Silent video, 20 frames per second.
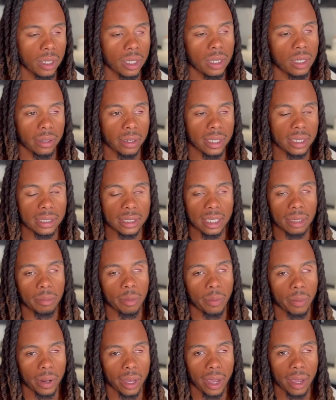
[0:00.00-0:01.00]
They stick me
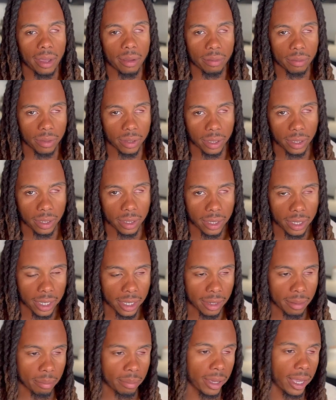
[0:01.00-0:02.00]
with an IV and the
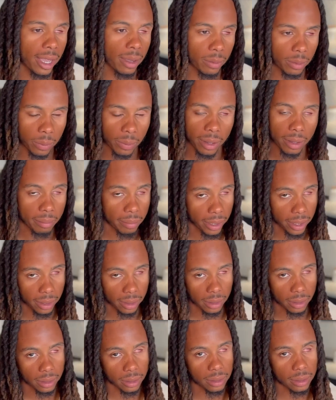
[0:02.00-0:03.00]
pain went away immediately.